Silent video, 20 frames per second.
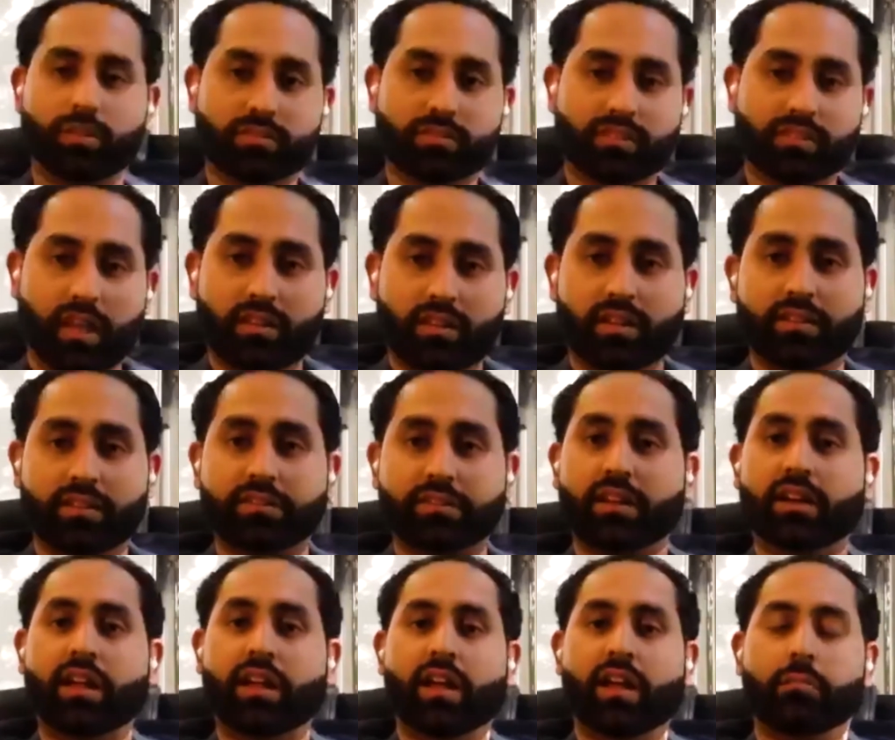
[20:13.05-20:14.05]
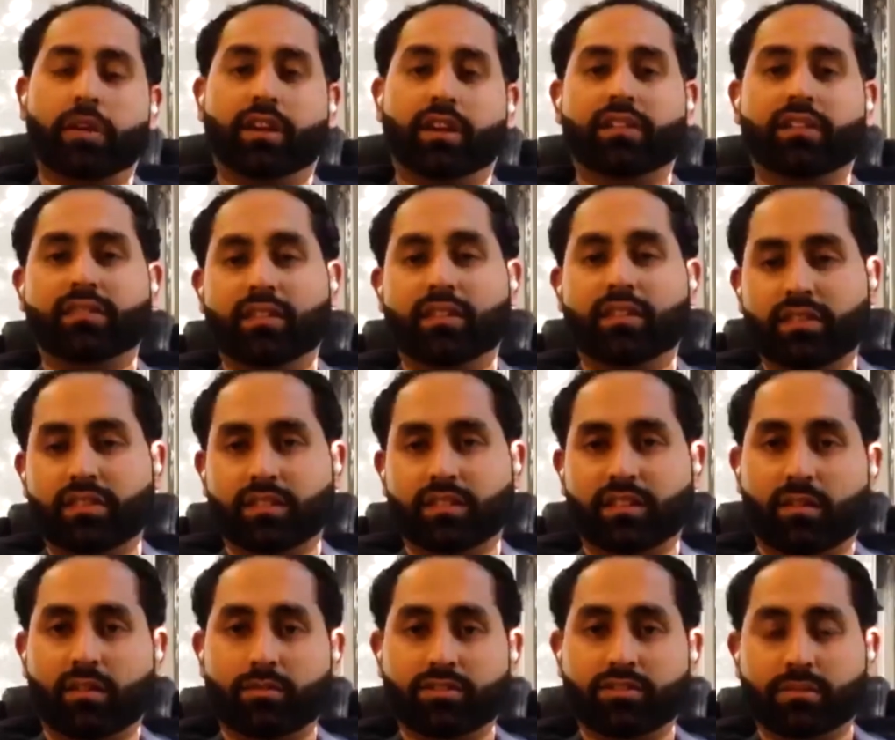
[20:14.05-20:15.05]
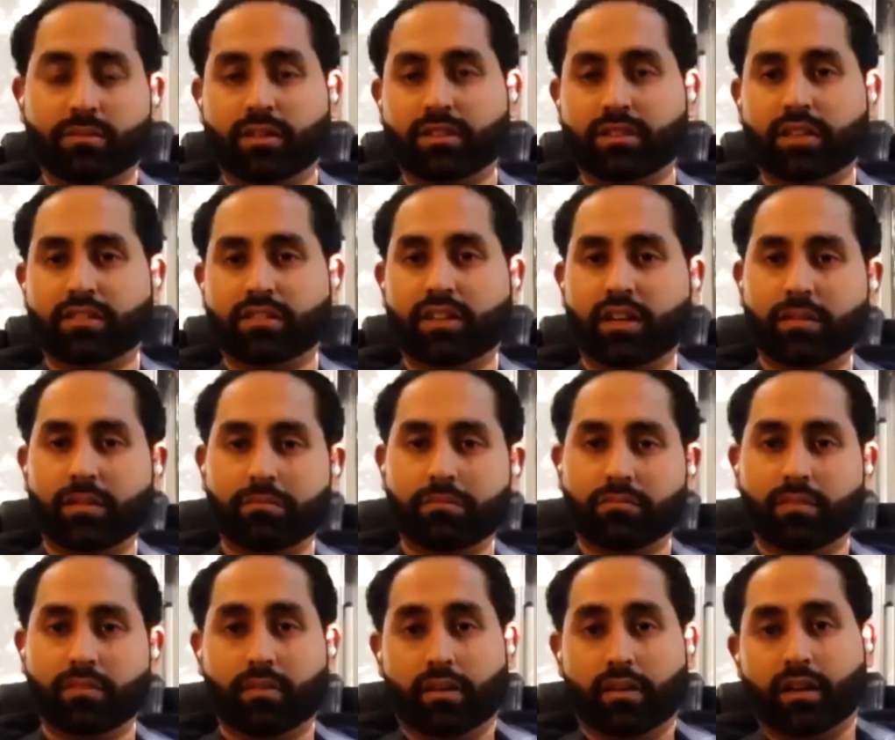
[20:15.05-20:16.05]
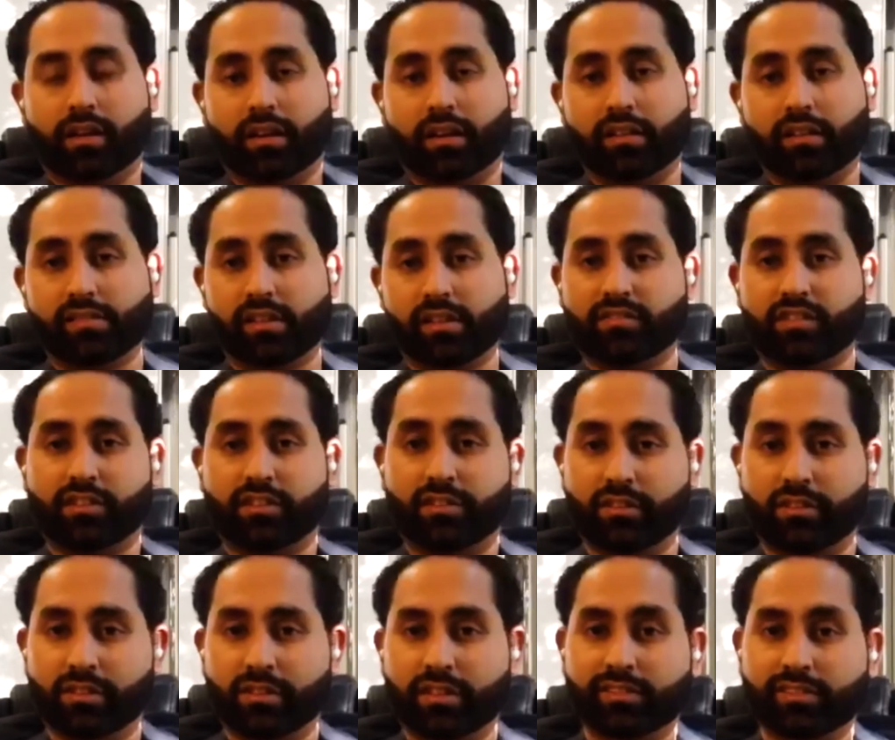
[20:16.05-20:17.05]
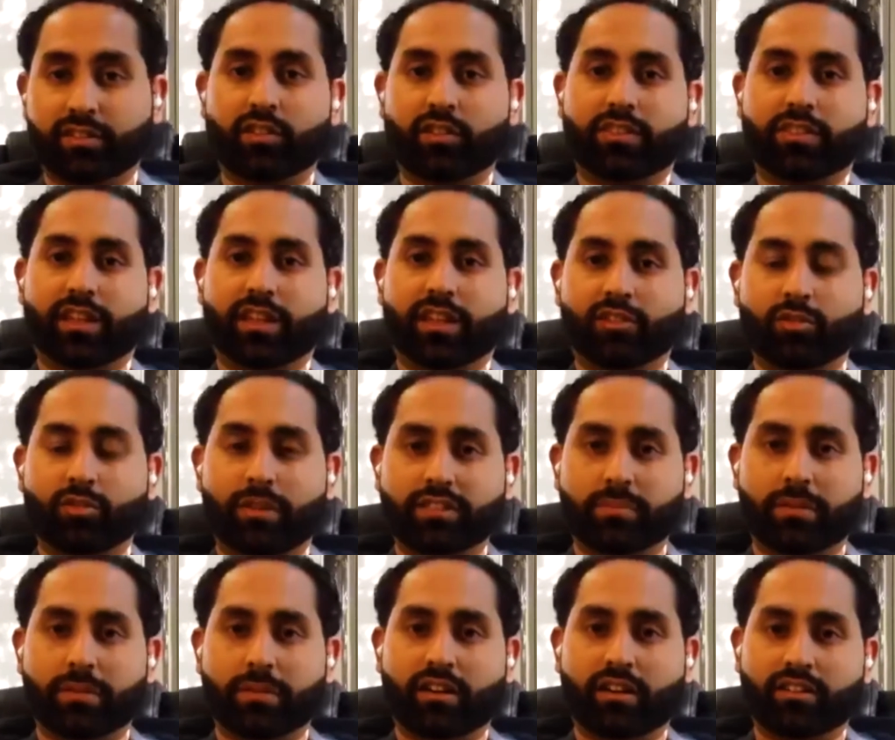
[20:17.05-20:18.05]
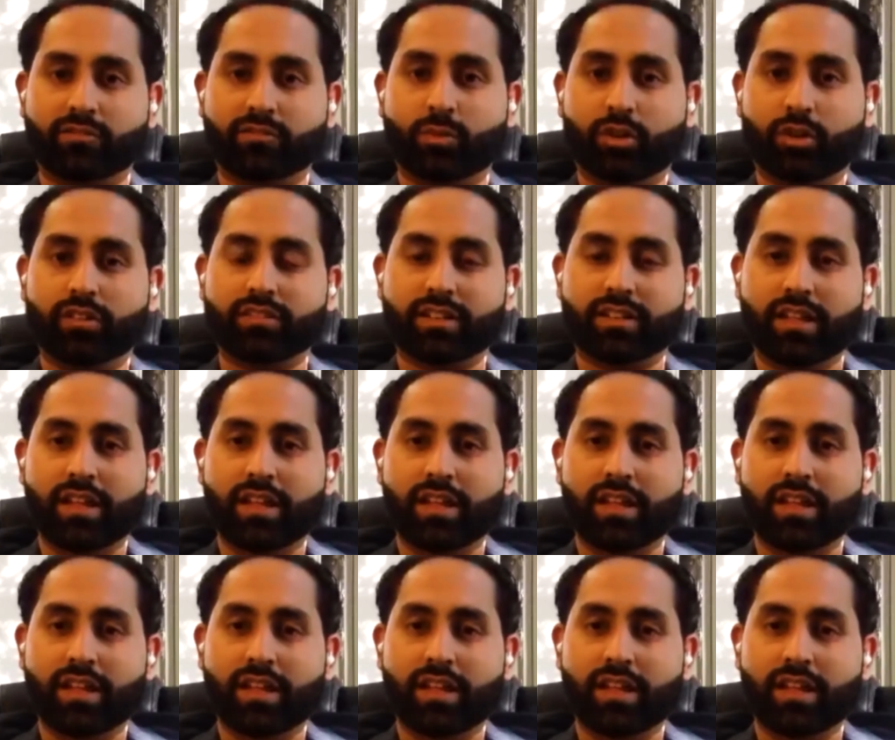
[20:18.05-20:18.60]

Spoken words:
Catalysr. But I guess another thing that I was doing at that time, again, as extracurriculars and not thinking too much about it, was